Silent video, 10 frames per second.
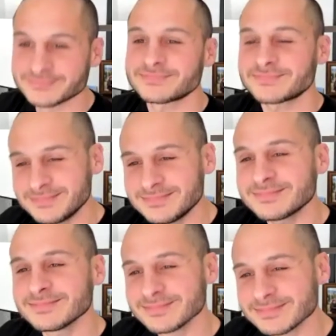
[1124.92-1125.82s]
I
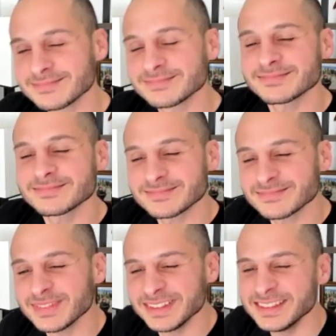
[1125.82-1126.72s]
said, fuck you and
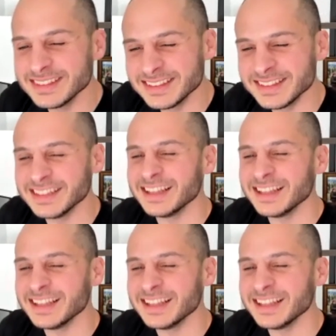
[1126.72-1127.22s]
your time is up.